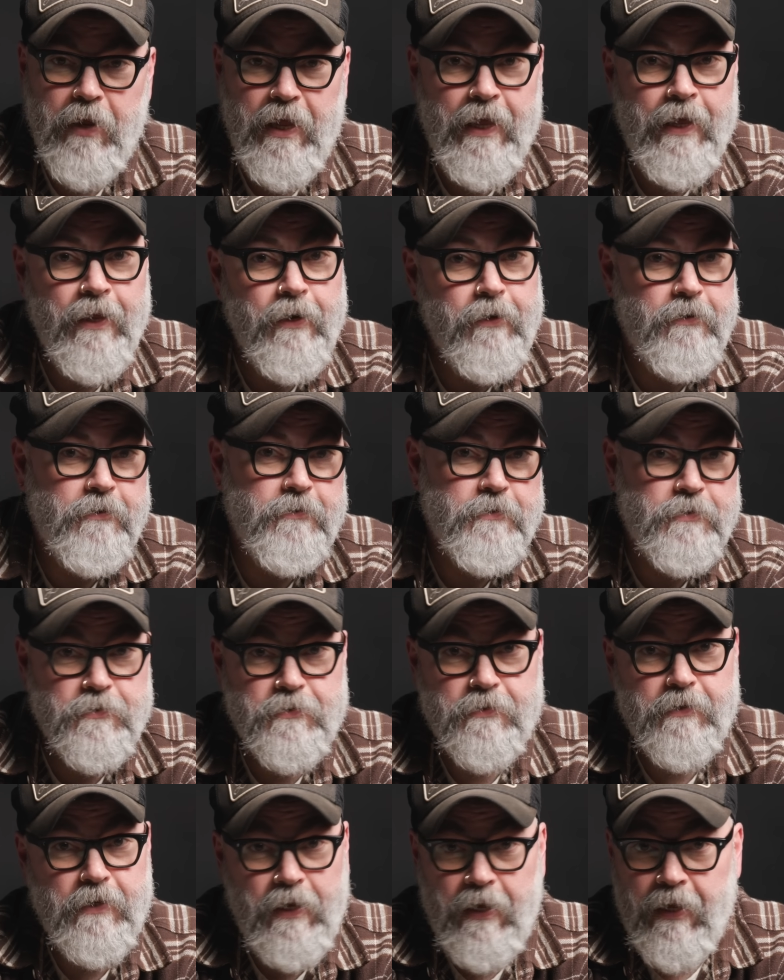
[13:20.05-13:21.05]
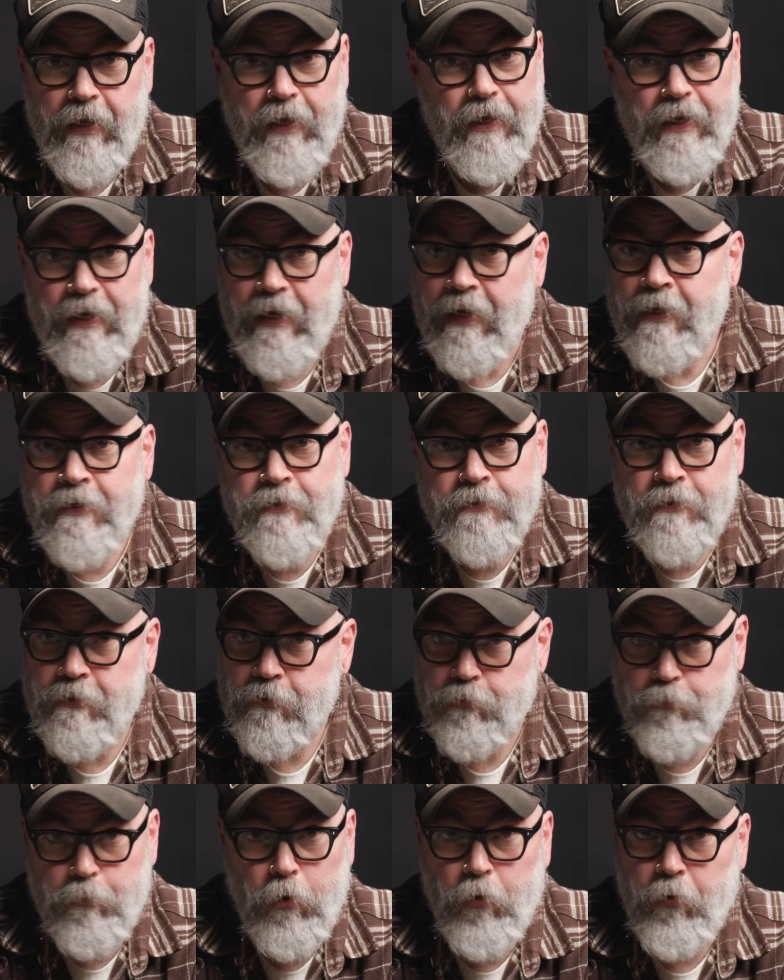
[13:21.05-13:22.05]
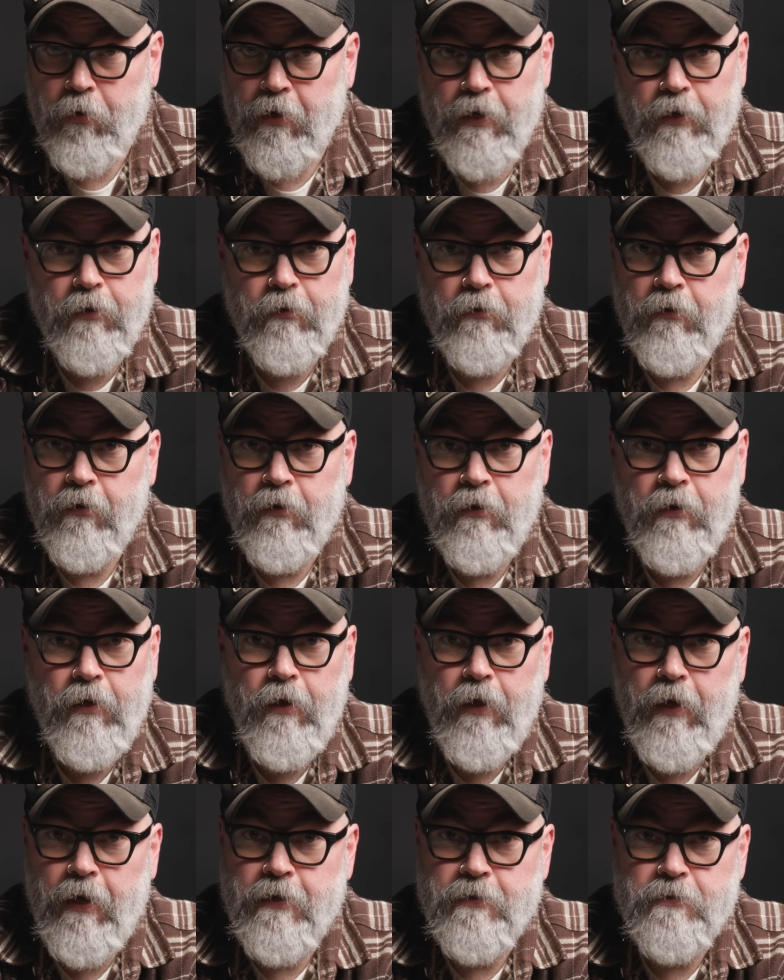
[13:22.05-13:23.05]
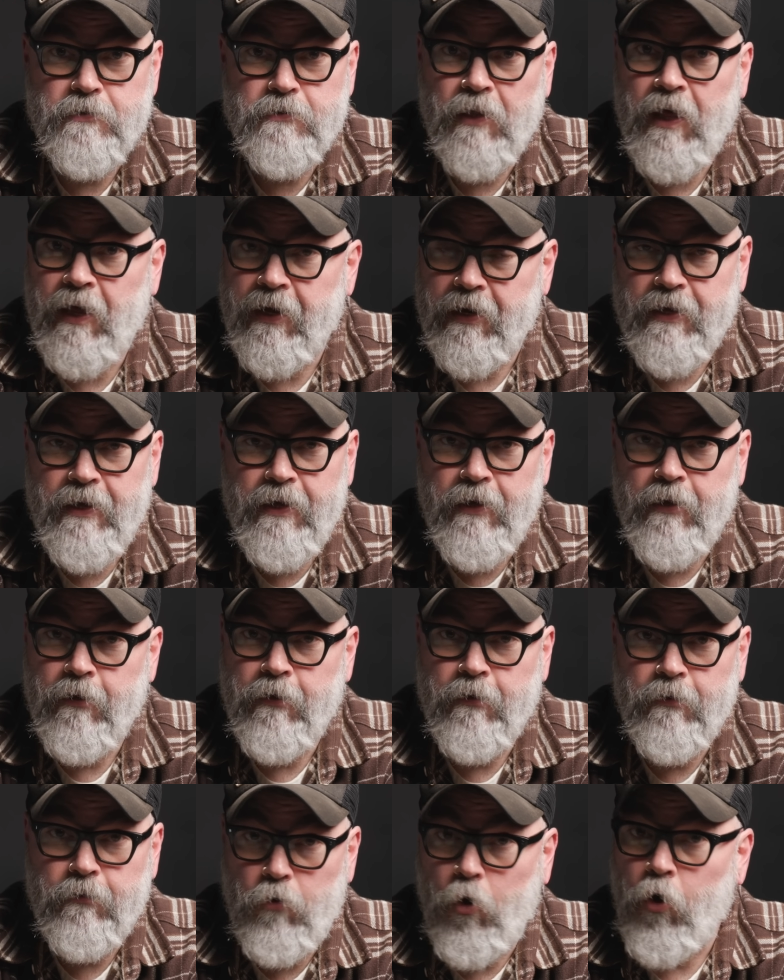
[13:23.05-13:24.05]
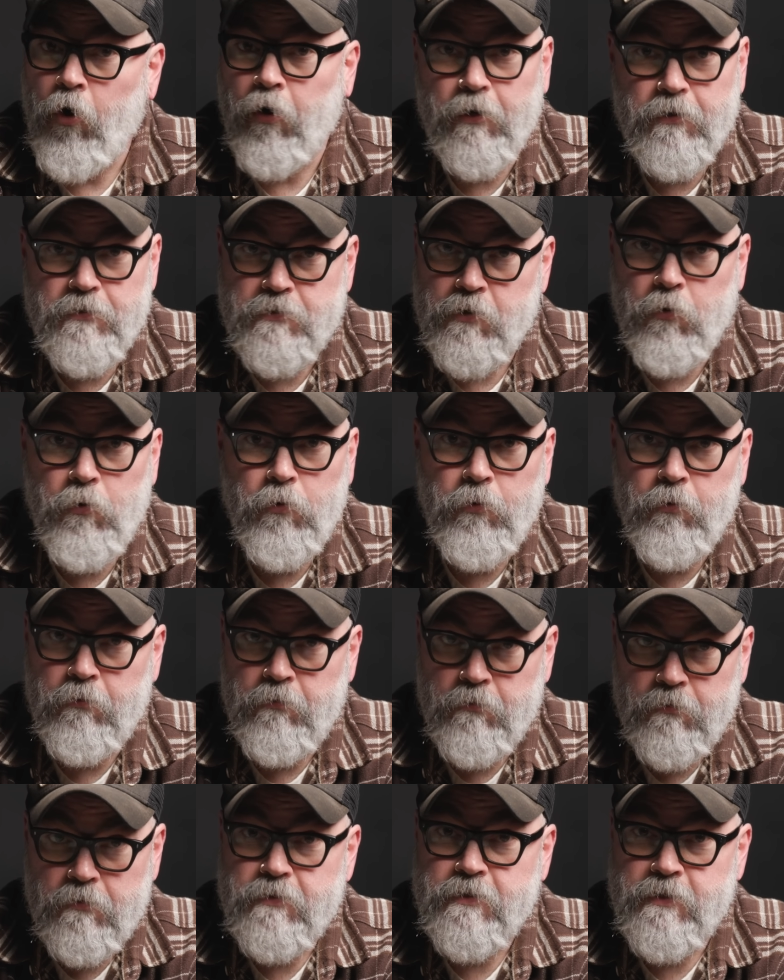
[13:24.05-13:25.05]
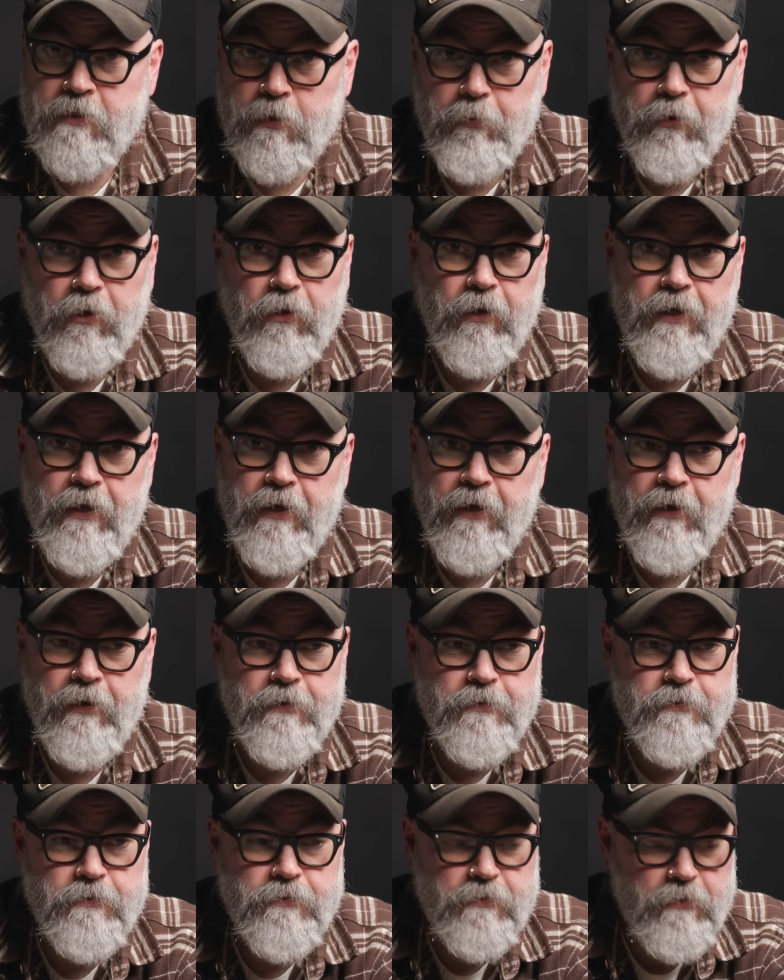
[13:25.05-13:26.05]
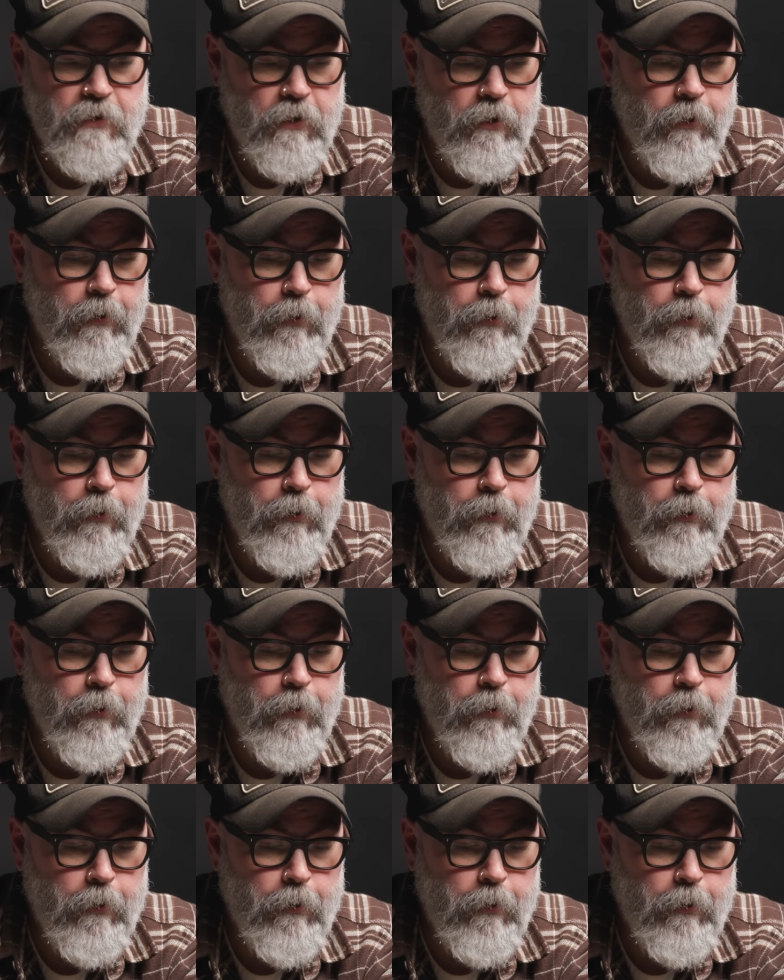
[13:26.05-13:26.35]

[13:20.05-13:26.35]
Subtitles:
It is easy smoking, as Latakia on its own typically is,